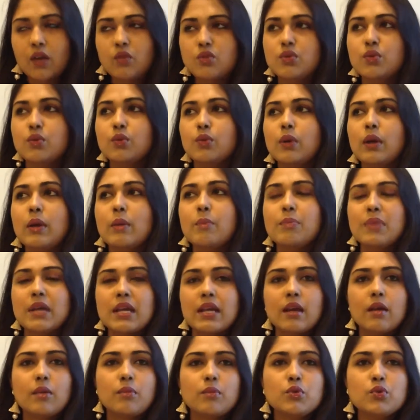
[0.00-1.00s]
do
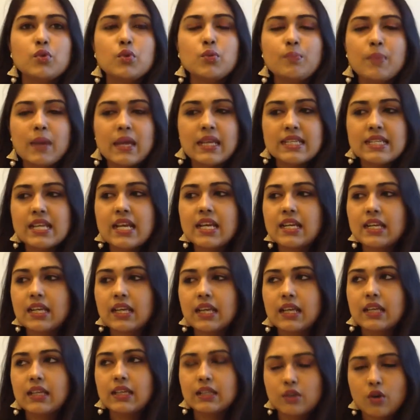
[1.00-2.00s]
better
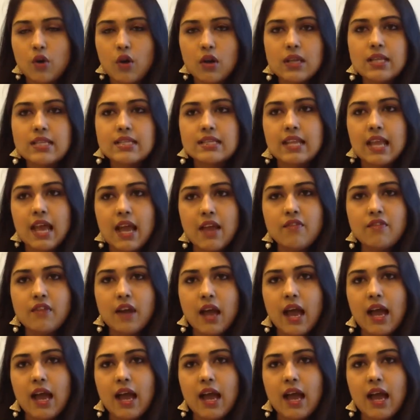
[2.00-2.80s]
in college life.